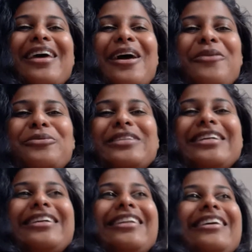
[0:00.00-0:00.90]
that I would
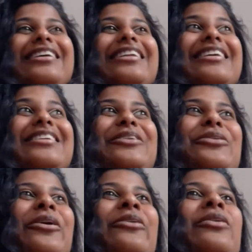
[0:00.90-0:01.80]
let you
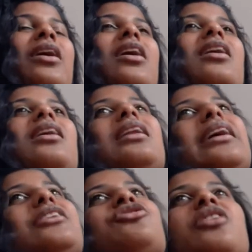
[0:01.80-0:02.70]
know,
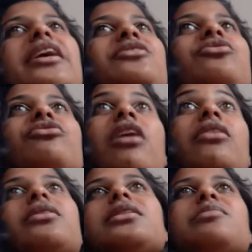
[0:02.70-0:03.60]
like try to
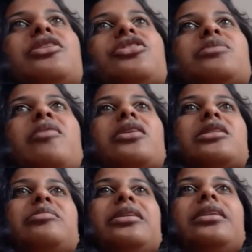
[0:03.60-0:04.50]
ground as much as
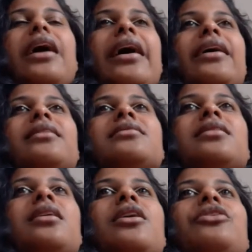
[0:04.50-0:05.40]
possible and
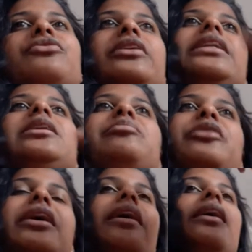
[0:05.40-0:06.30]
really
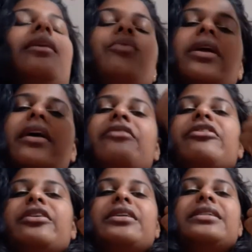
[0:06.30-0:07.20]
bring
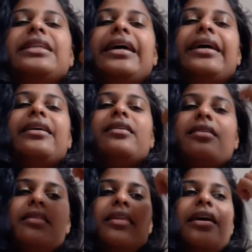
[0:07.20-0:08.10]
whatever is like
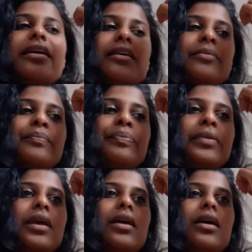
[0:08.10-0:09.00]
there,
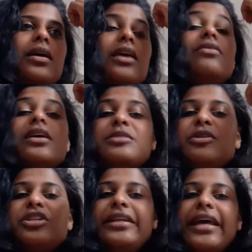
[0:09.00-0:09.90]

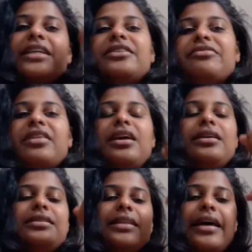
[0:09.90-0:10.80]
especially negative
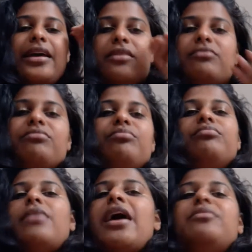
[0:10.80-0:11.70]
things, like,
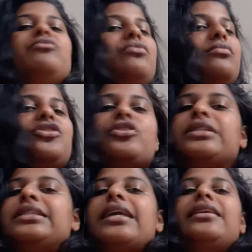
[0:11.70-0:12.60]
and
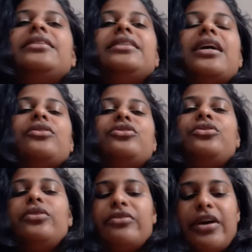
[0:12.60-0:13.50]
just send it down
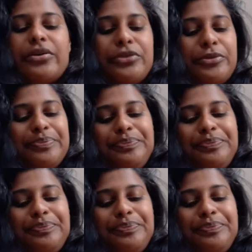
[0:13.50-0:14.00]
to the ground.